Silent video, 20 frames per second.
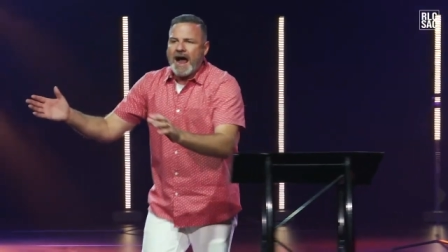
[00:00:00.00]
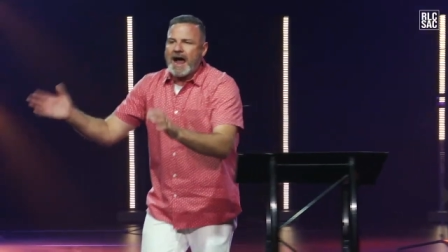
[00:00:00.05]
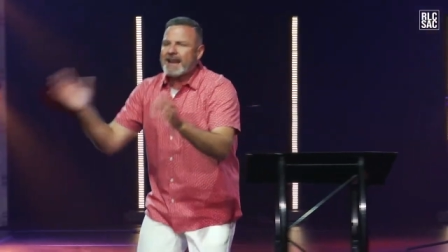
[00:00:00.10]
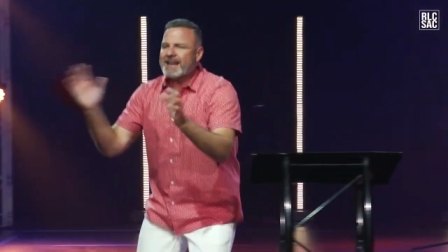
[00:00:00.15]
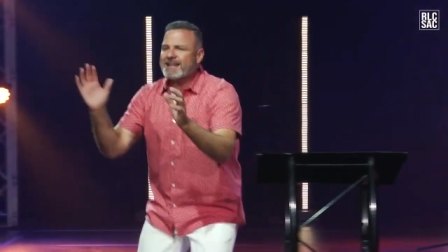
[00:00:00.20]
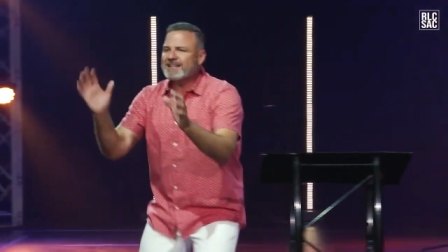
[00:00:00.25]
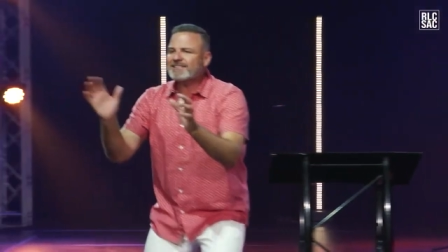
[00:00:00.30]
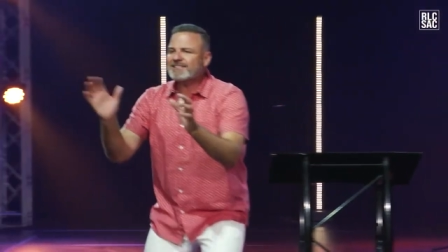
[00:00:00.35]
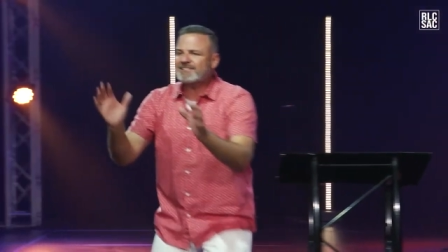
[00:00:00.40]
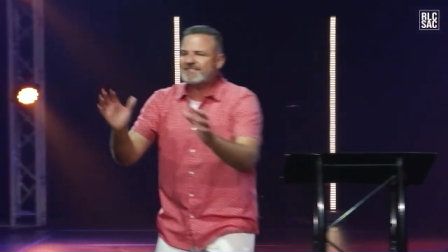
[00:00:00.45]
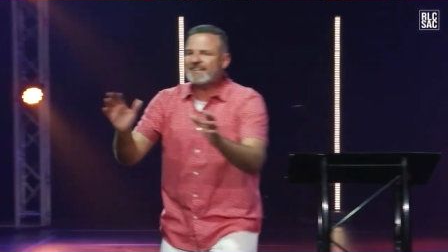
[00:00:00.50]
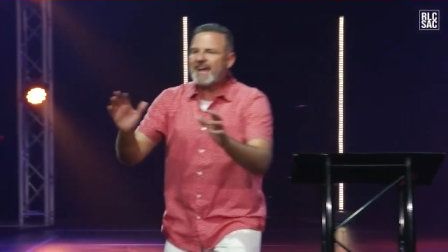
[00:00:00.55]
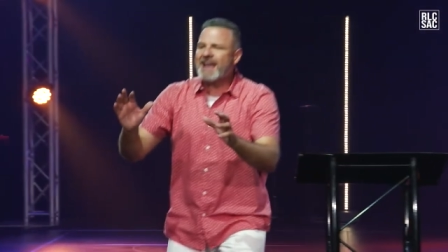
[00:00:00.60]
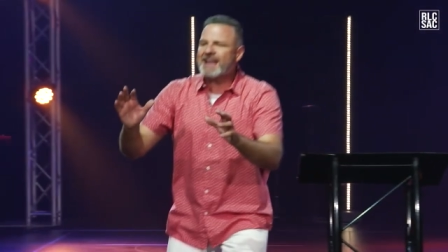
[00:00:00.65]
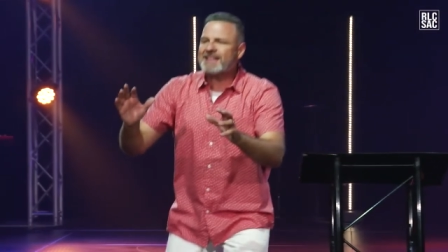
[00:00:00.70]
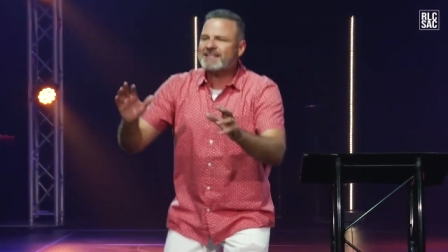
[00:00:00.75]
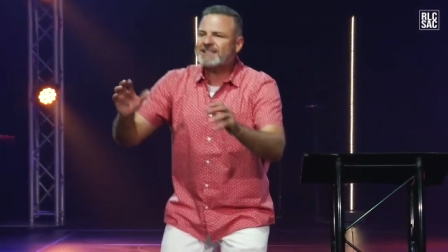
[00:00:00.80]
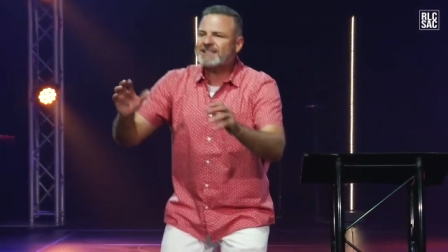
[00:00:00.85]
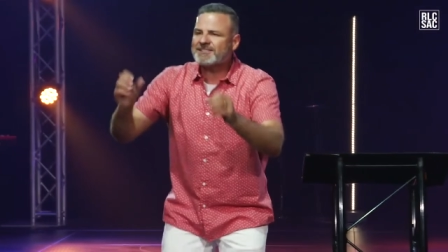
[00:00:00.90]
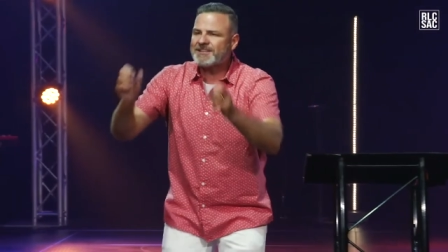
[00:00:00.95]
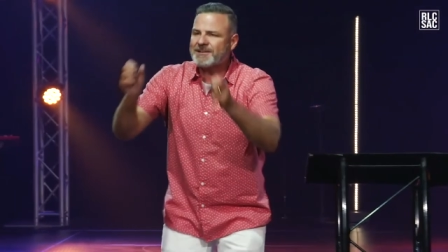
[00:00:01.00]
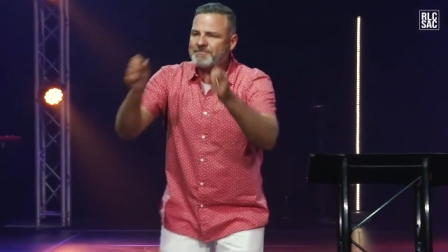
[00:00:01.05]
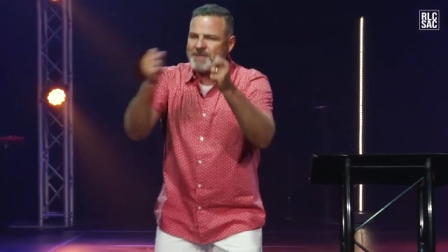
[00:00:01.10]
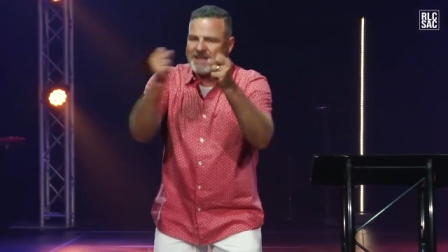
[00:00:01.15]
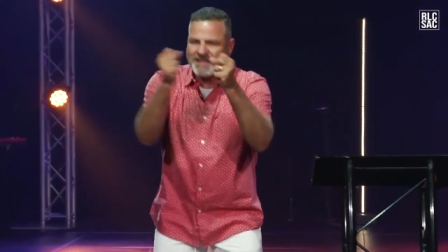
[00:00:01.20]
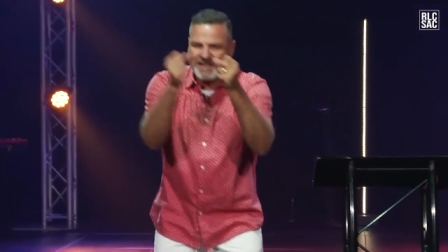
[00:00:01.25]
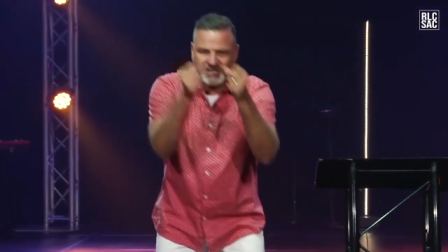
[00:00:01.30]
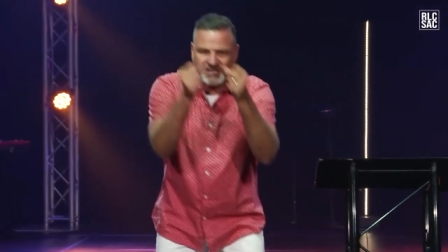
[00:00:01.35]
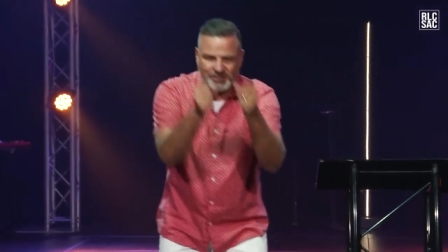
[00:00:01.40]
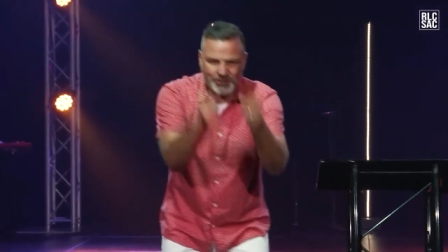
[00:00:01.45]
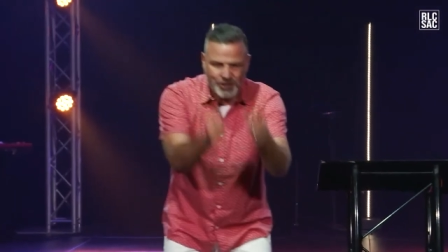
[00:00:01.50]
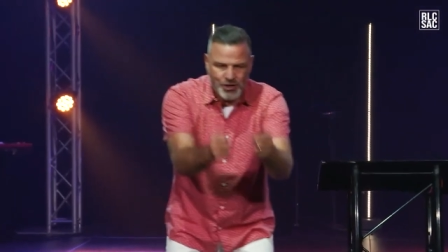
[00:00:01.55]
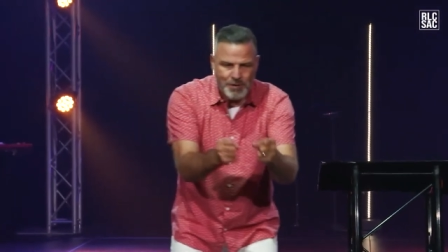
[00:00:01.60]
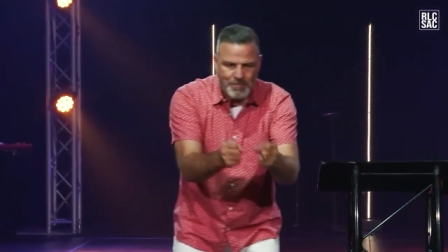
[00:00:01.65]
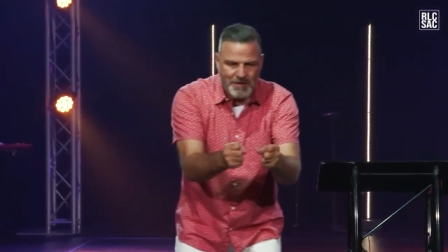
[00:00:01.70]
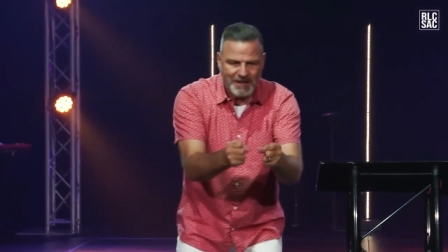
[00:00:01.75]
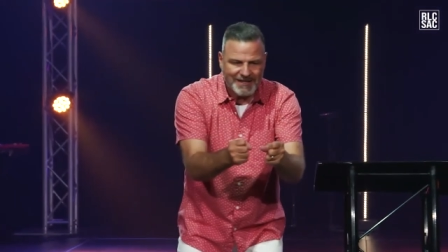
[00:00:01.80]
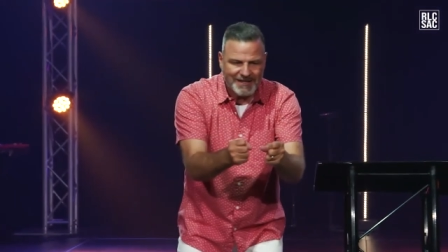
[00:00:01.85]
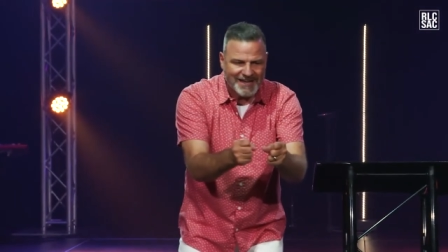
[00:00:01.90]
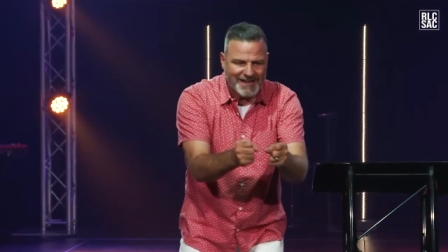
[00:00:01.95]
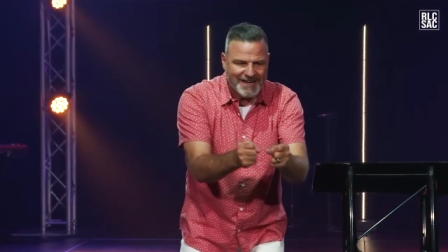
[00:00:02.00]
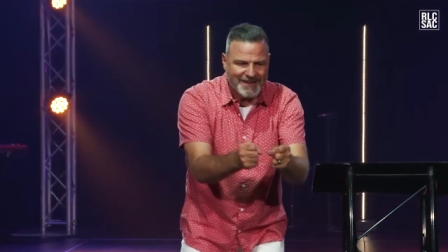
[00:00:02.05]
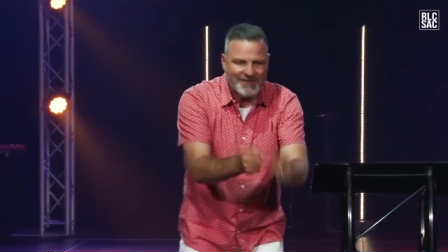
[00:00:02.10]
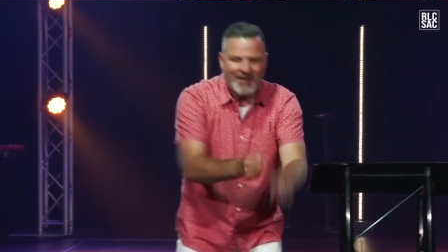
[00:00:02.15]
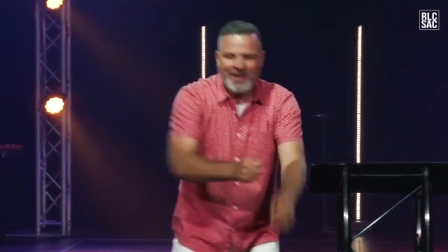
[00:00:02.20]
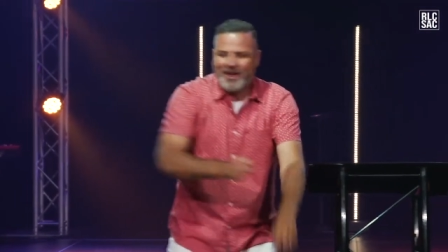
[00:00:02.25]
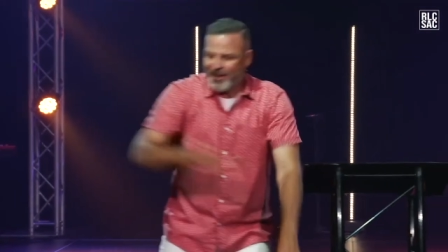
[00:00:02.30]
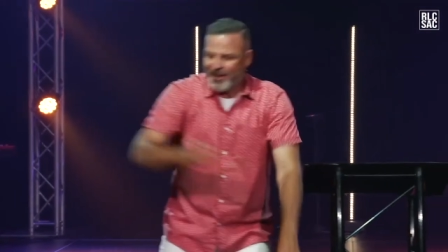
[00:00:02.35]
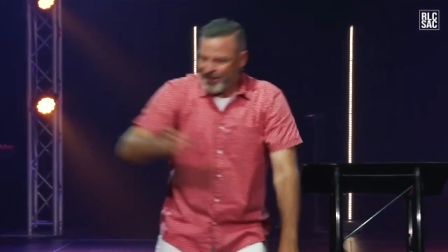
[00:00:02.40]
I didn't say, listen, because you believe,